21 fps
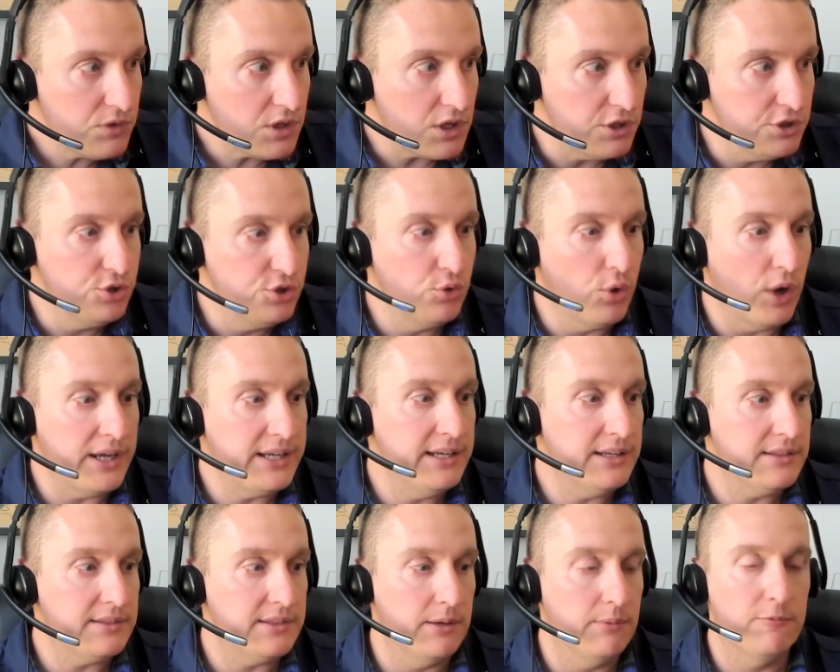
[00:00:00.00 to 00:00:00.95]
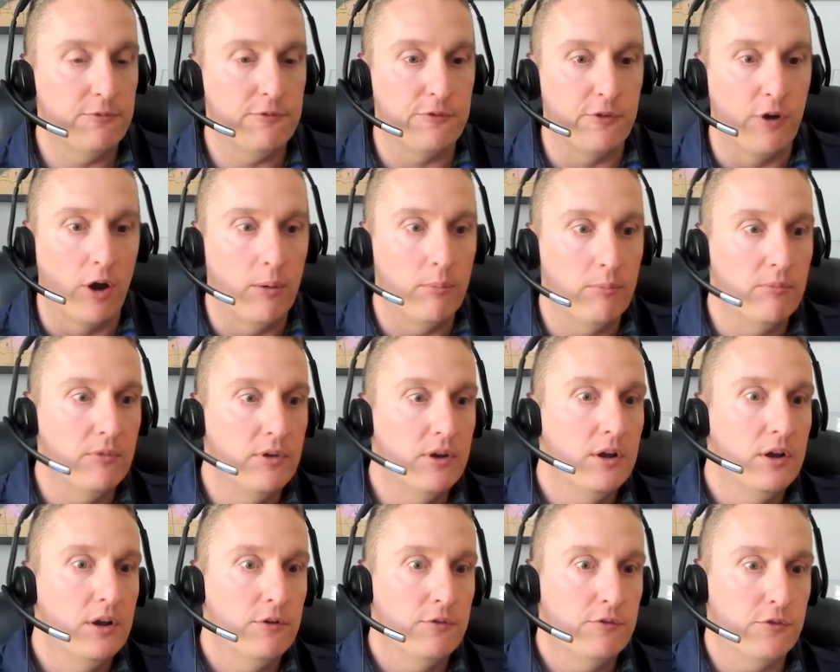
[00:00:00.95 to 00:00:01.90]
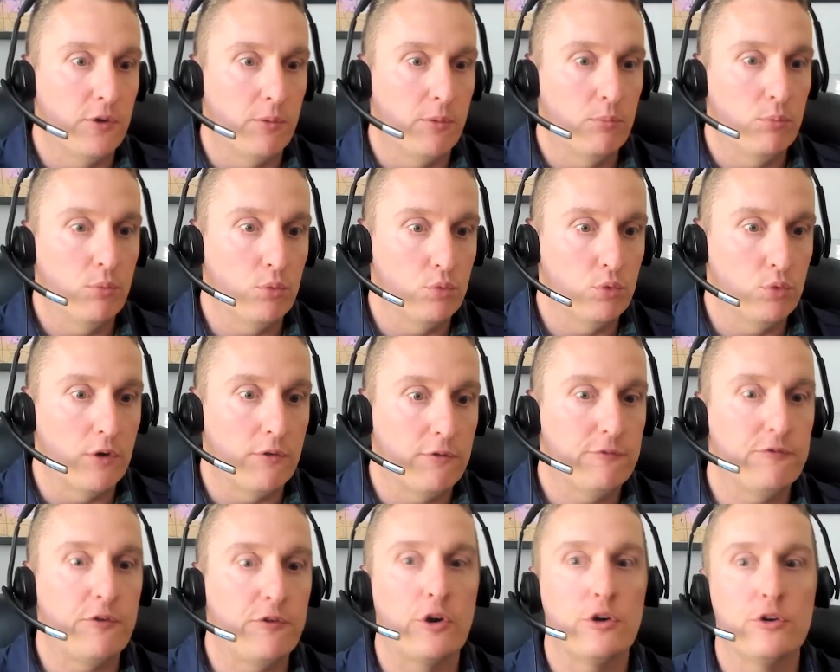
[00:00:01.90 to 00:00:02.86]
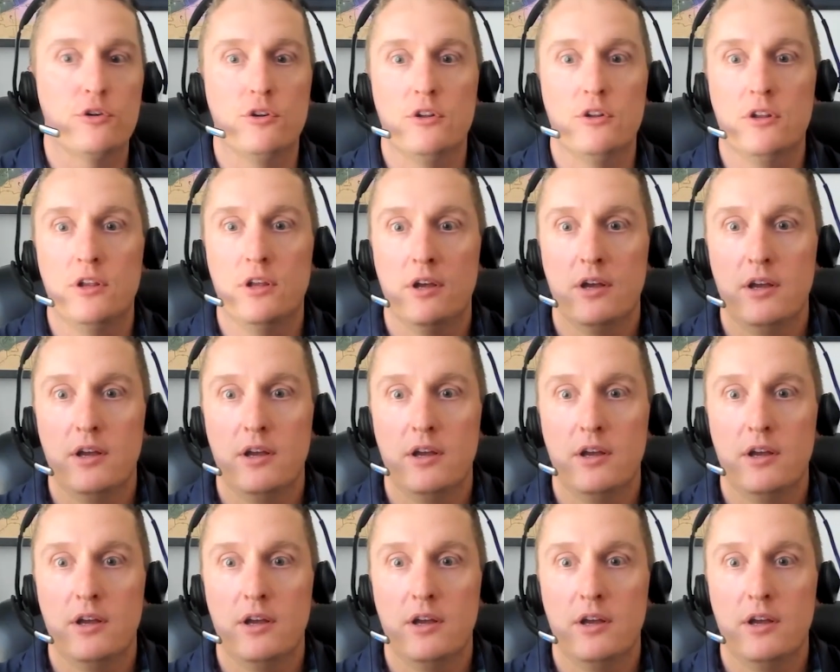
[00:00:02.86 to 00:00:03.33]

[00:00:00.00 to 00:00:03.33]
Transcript: do I get them from referral